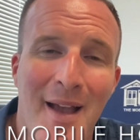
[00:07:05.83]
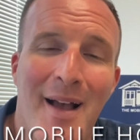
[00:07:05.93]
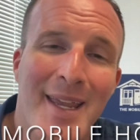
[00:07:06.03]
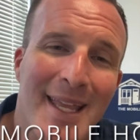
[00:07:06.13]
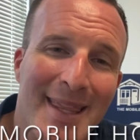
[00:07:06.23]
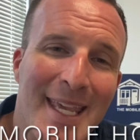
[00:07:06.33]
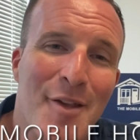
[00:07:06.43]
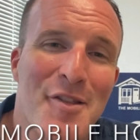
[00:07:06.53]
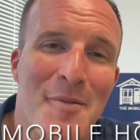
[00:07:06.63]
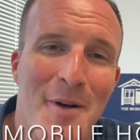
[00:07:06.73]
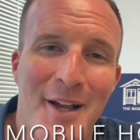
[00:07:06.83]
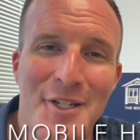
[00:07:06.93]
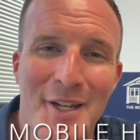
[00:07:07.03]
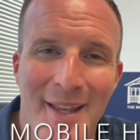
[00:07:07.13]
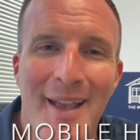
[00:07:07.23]
Again, thank you so
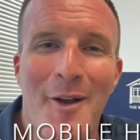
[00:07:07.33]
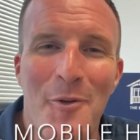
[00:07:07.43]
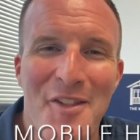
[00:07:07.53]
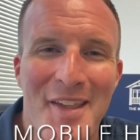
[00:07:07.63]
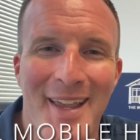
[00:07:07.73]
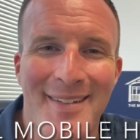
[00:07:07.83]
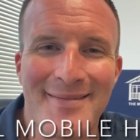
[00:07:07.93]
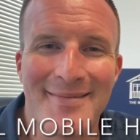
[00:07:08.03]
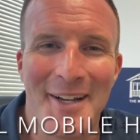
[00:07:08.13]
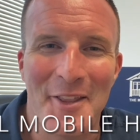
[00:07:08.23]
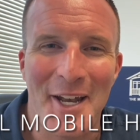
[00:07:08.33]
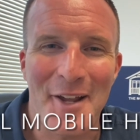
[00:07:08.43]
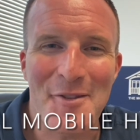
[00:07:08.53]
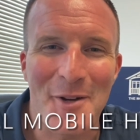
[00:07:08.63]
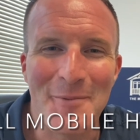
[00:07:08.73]
much. We'll see you on the
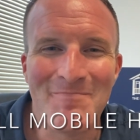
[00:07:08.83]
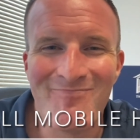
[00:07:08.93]
next one.